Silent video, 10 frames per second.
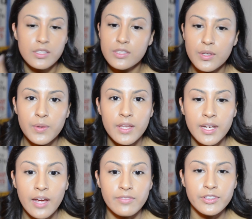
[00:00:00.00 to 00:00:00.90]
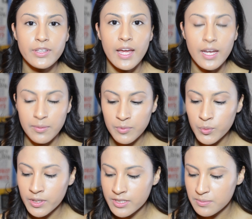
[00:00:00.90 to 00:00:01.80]
So then after that, I'm
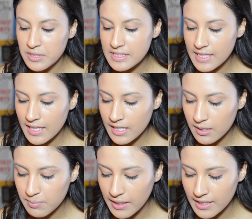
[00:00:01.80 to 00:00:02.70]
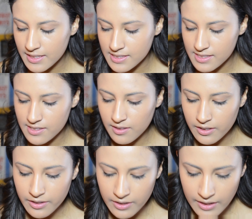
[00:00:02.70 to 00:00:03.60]
going to be taking my concealer.